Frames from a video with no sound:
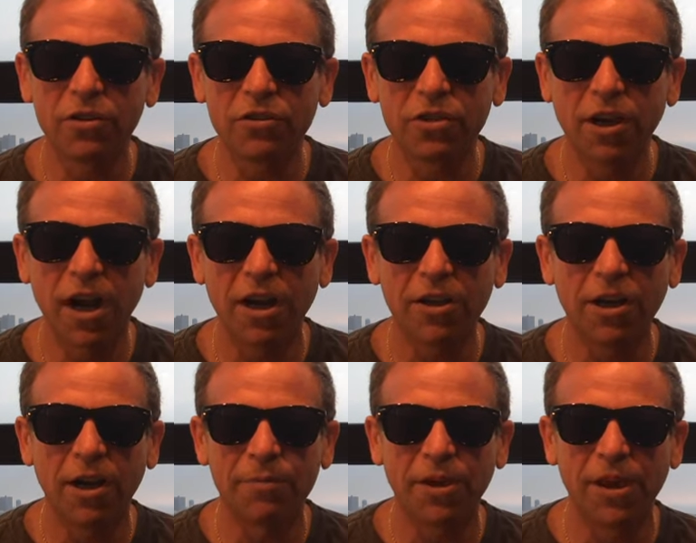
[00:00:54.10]
The Chicago
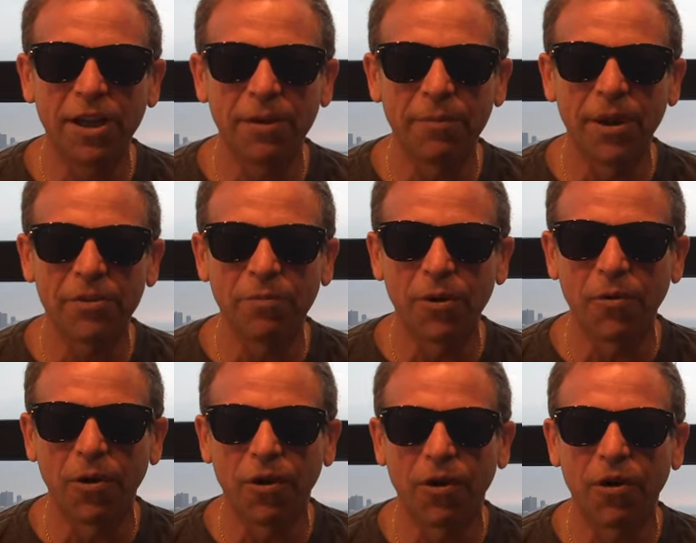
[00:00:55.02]
Cubs hitting makes me
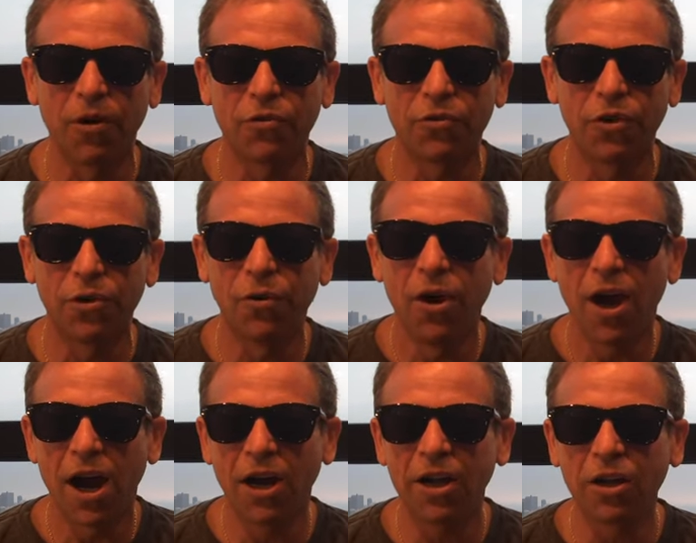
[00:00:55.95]
want to hurl, too.
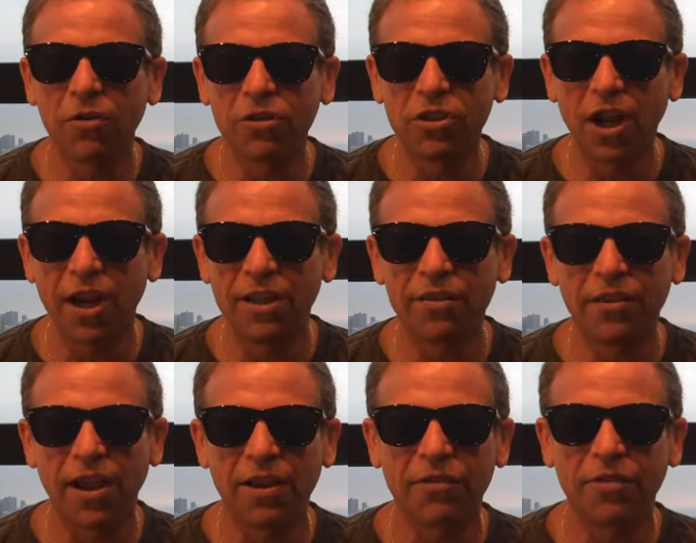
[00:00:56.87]
I'm going to go Johnny
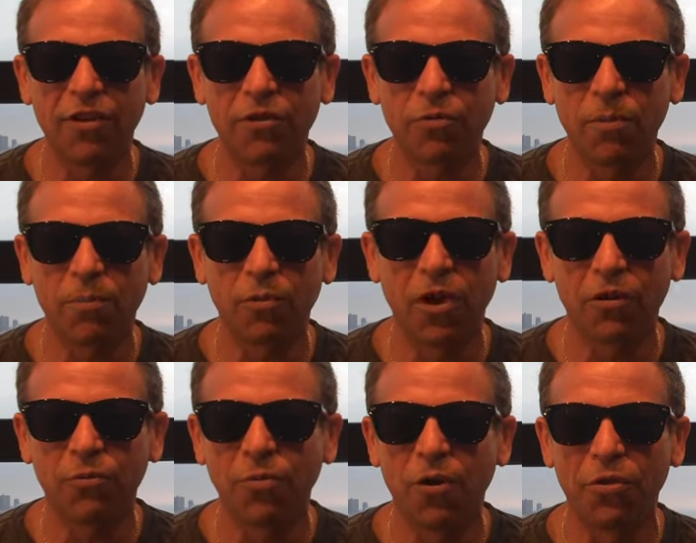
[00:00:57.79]
Danks in this one,
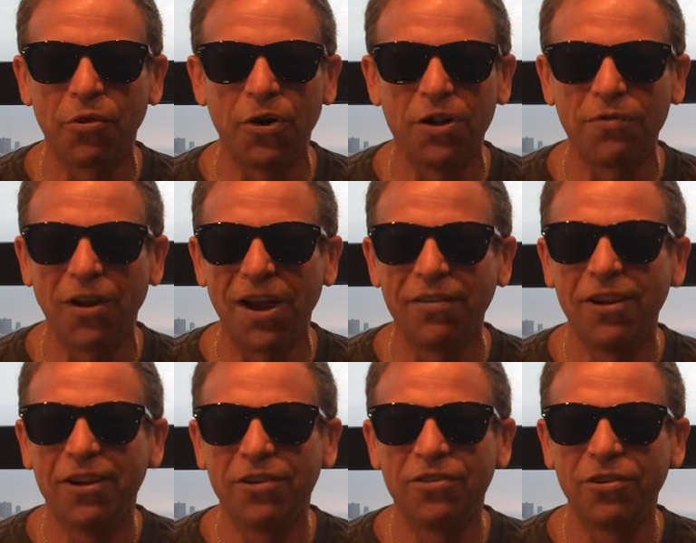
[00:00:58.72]
plus 135.
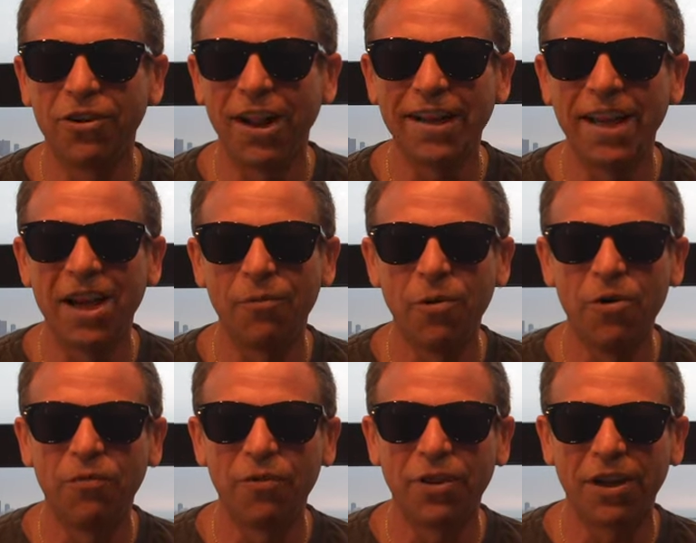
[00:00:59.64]
Shoot, I can't
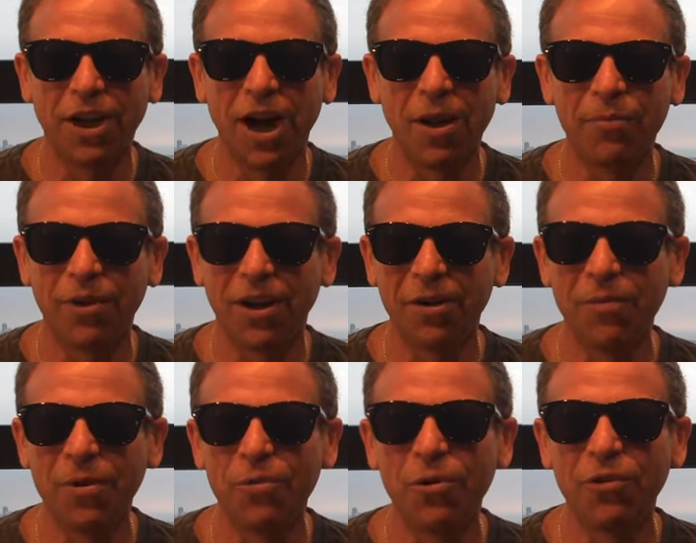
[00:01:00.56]
root for the Cubs. I'm going to
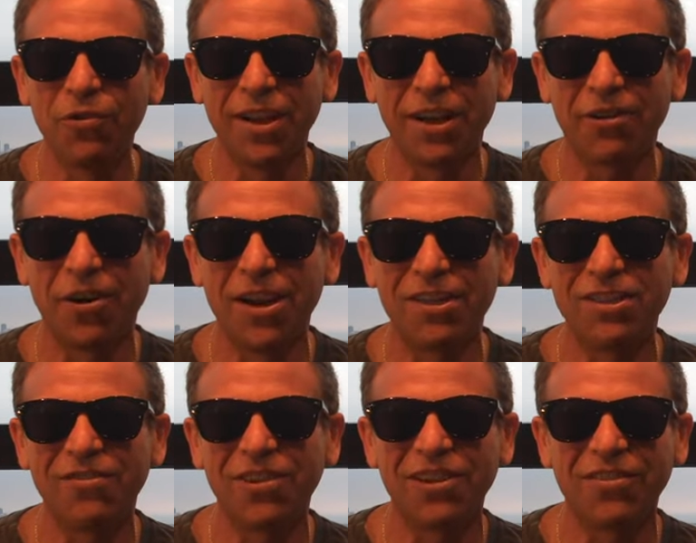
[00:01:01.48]
be rooting like
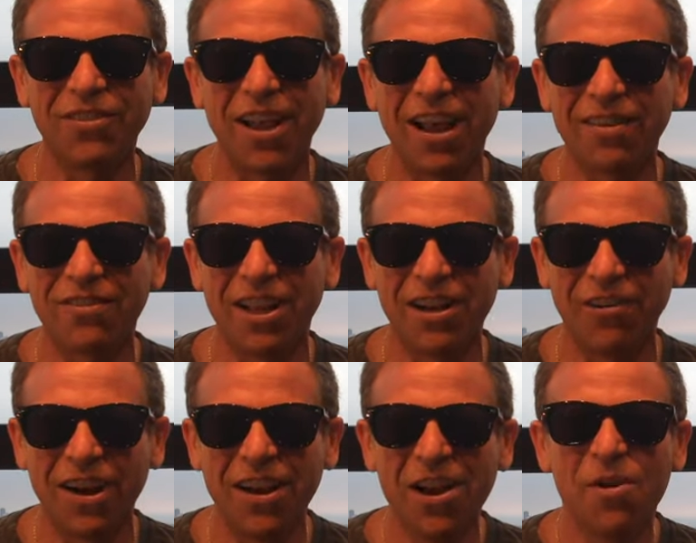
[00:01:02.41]
crazy for the Sox
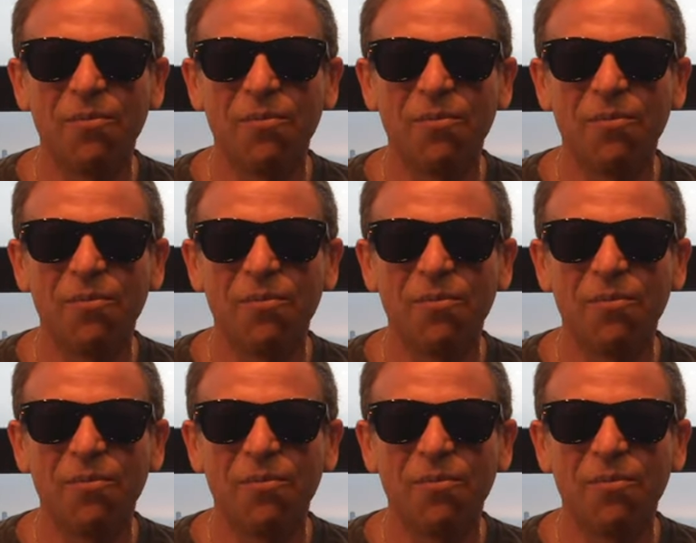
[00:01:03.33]
anyway.